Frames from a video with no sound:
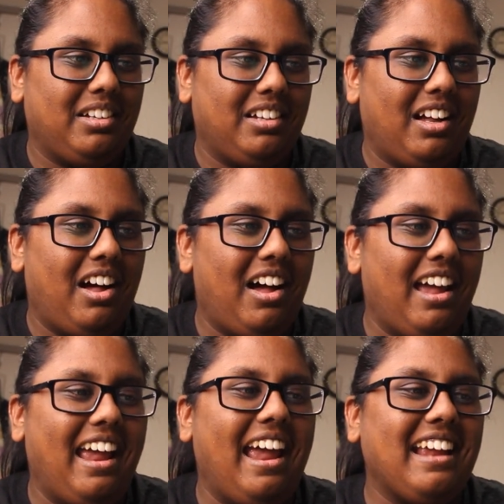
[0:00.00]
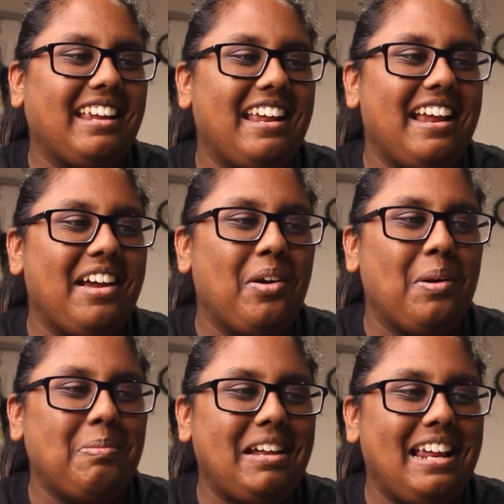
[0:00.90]
Oh, heck yeah,
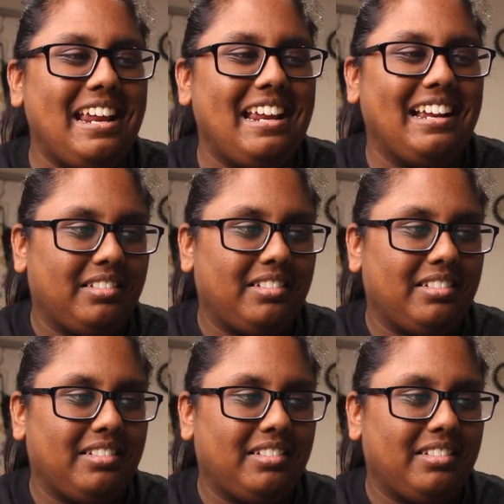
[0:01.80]
Obi!